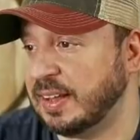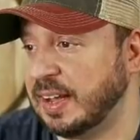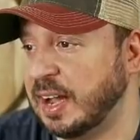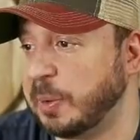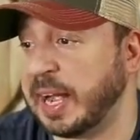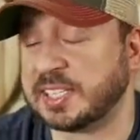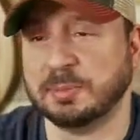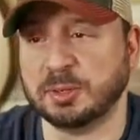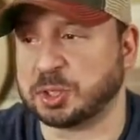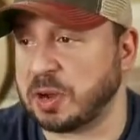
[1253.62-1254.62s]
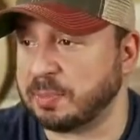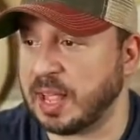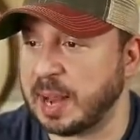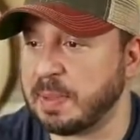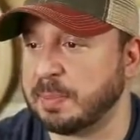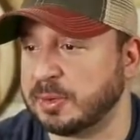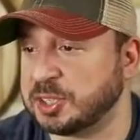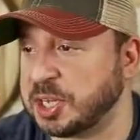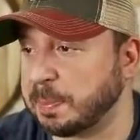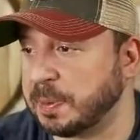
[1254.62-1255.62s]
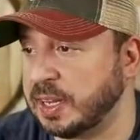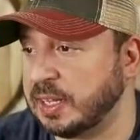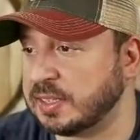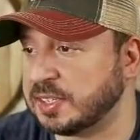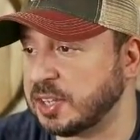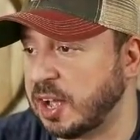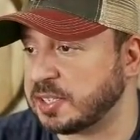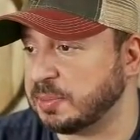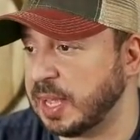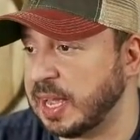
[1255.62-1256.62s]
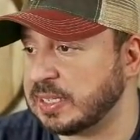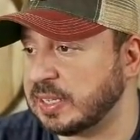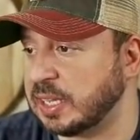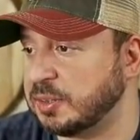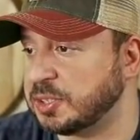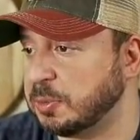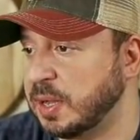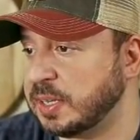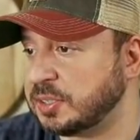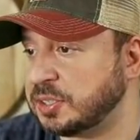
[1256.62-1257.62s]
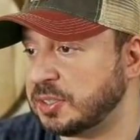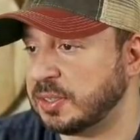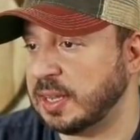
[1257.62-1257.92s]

Uh, we got some new drumline members jumping in. This is awesome, guys. Thank you so much.